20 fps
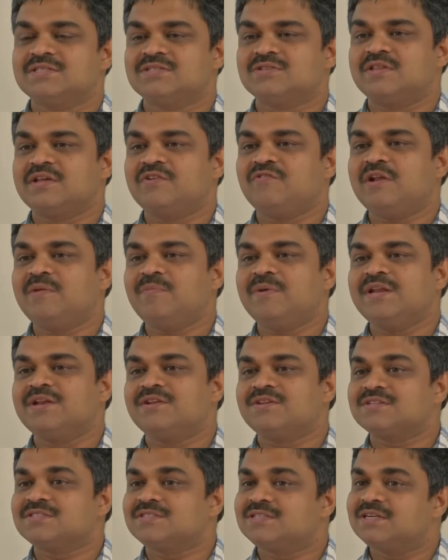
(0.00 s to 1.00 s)
so they will be
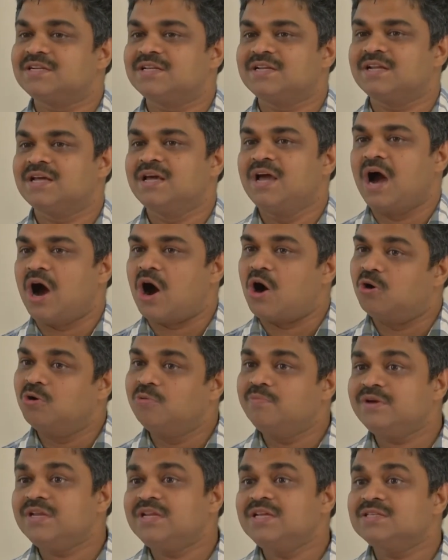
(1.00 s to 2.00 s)
interested in how
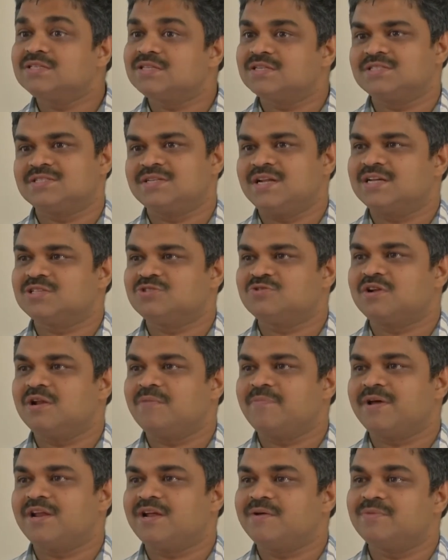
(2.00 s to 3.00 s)
many such natural
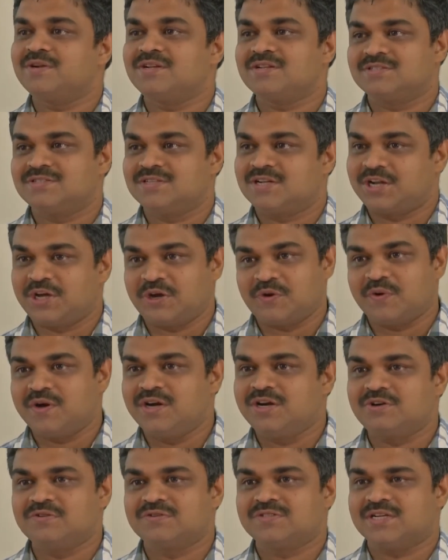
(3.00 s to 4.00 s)
parameters are
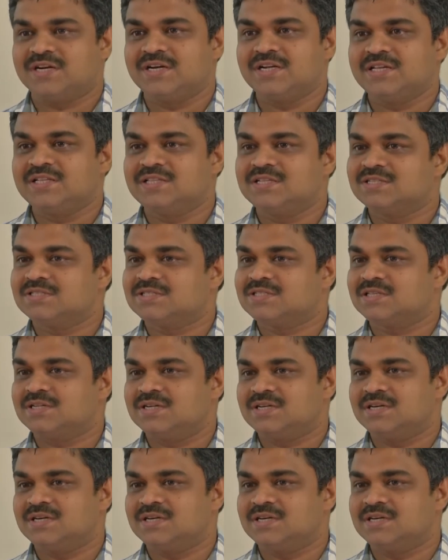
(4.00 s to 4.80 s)
required to study this